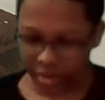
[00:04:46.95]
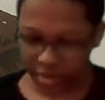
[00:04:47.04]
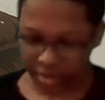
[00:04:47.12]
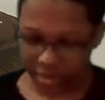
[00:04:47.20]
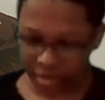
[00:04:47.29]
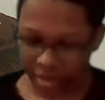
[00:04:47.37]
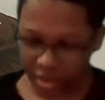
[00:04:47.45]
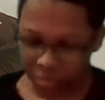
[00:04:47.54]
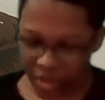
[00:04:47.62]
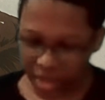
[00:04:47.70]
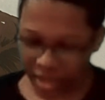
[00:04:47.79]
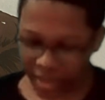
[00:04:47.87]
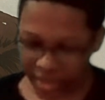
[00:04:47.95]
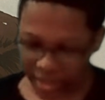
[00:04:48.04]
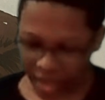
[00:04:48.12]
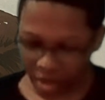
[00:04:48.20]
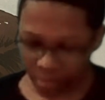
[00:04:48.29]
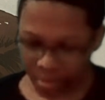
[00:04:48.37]
It's like being a
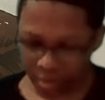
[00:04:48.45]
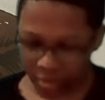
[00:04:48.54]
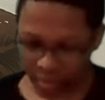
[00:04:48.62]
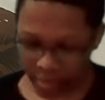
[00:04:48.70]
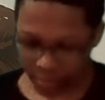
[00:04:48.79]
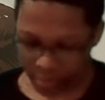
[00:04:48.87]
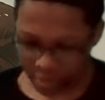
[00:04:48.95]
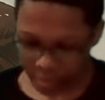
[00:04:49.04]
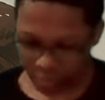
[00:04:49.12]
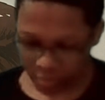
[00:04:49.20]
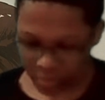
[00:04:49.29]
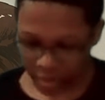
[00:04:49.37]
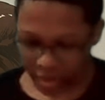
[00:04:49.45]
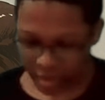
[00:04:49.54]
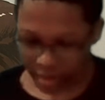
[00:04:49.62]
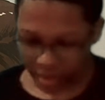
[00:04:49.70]
caterpillar in a cocoon.